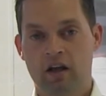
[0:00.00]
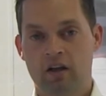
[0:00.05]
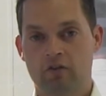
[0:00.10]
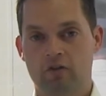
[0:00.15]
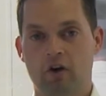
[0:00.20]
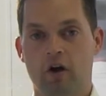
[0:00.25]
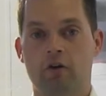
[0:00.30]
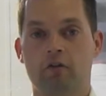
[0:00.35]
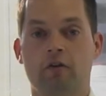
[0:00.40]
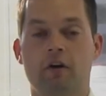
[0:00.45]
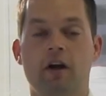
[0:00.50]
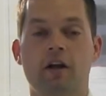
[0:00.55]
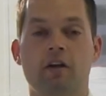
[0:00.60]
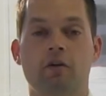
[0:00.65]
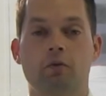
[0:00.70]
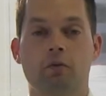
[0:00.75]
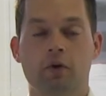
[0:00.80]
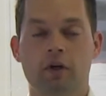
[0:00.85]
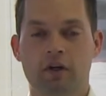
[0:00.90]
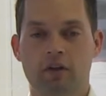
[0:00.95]
is
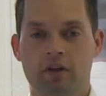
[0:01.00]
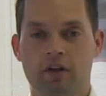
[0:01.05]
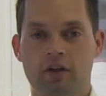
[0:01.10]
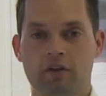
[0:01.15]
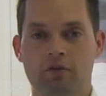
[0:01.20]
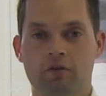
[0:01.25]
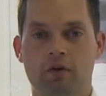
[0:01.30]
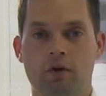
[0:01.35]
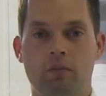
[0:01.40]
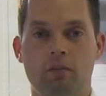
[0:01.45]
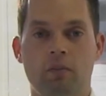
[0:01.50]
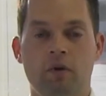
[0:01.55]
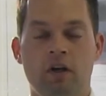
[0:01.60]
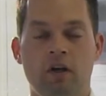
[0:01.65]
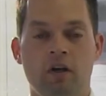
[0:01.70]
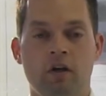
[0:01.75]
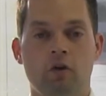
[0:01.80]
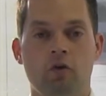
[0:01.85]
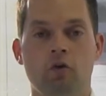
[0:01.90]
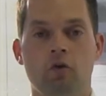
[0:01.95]
already reeling from
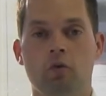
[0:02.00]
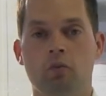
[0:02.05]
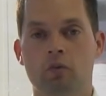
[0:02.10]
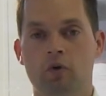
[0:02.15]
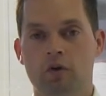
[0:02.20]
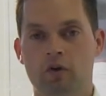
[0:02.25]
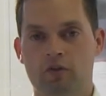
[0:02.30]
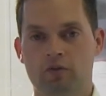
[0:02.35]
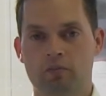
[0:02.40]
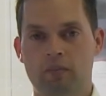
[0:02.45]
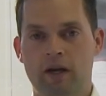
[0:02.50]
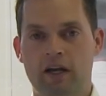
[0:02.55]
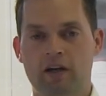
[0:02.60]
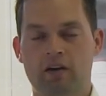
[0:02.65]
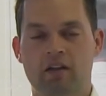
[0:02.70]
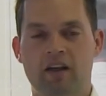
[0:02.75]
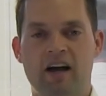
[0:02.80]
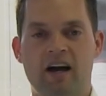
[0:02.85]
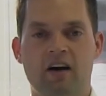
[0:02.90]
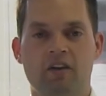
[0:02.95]
numerous
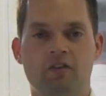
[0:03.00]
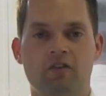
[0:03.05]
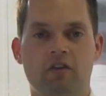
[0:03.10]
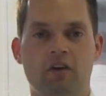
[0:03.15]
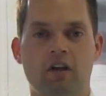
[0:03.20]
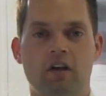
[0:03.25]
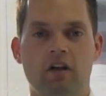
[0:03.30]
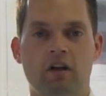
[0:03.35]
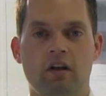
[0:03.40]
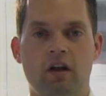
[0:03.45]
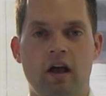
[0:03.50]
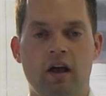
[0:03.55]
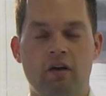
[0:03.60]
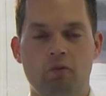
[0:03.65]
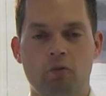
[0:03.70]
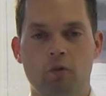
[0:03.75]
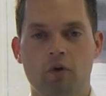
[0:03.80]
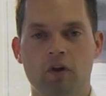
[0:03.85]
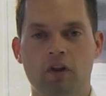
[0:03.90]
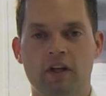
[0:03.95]
bailouts and
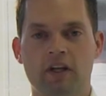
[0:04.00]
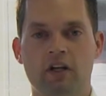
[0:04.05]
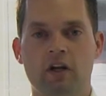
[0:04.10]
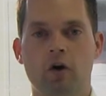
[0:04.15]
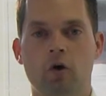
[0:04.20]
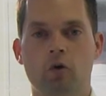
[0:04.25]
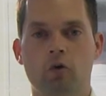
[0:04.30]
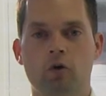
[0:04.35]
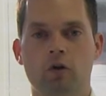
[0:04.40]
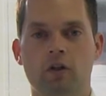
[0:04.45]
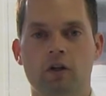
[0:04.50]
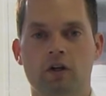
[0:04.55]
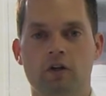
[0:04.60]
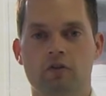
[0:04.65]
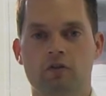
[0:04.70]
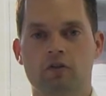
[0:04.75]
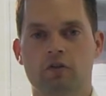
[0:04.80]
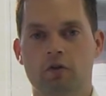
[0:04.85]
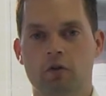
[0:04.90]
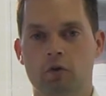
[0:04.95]
really no
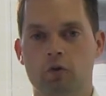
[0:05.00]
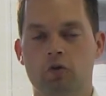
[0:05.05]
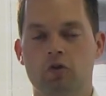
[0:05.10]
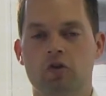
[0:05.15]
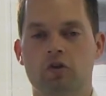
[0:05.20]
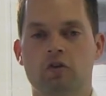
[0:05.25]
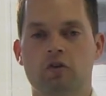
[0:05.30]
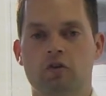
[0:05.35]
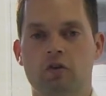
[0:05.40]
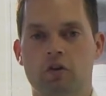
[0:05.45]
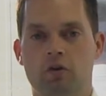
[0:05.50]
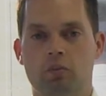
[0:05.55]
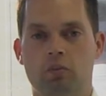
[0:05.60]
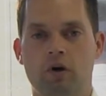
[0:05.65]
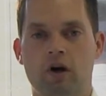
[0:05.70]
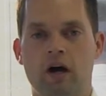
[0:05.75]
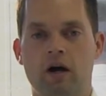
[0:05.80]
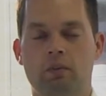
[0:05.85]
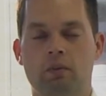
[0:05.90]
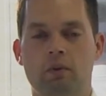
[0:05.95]
clear solution to the
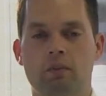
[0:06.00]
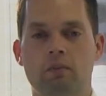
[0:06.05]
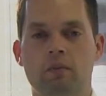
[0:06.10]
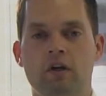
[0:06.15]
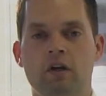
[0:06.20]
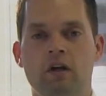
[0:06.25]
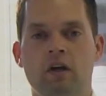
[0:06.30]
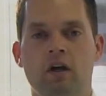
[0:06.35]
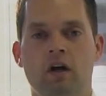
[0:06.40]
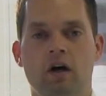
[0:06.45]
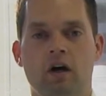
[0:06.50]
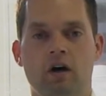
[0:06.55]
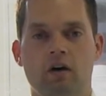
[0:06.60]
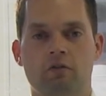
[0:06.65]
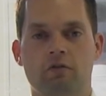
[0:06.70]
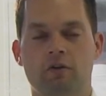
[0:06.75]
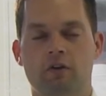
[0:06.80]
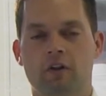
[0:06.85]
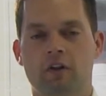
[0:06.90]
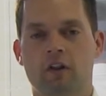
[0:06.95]
problem
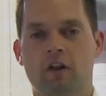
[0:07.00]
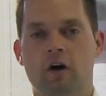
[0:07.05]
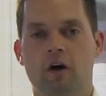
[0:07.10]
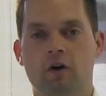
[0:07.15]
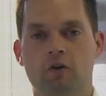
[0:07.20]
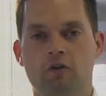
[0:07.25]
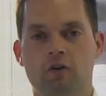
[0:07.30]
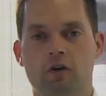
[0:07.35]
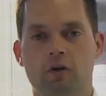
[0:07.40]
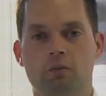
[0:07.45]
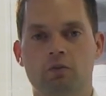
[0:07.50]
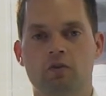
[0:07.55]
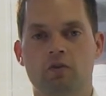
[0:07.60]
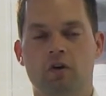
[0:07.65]
for the long term.